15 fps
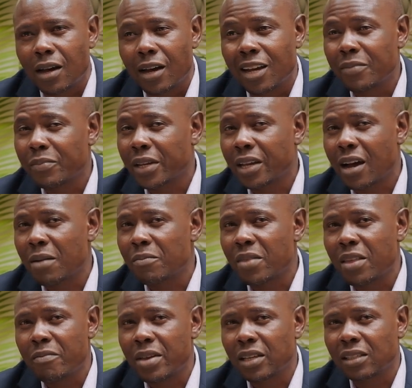and become
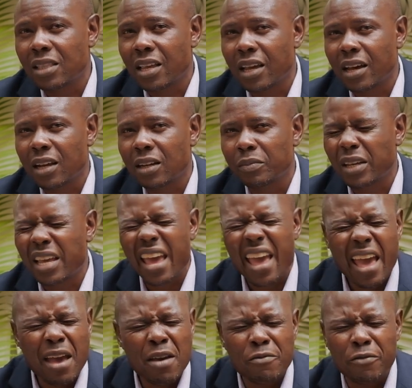the best they can be.
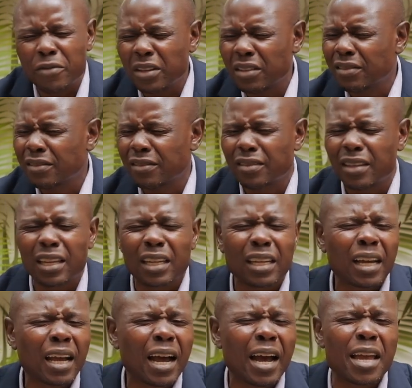
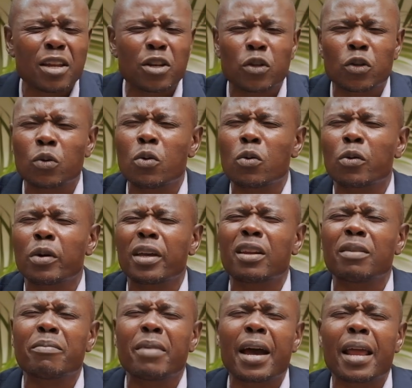Everything I do
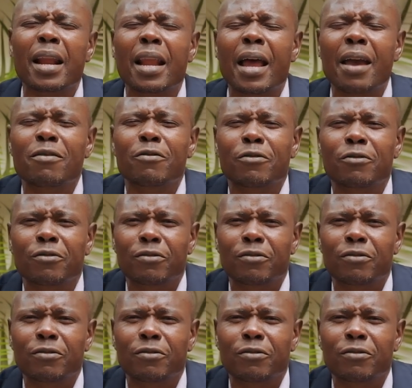in my life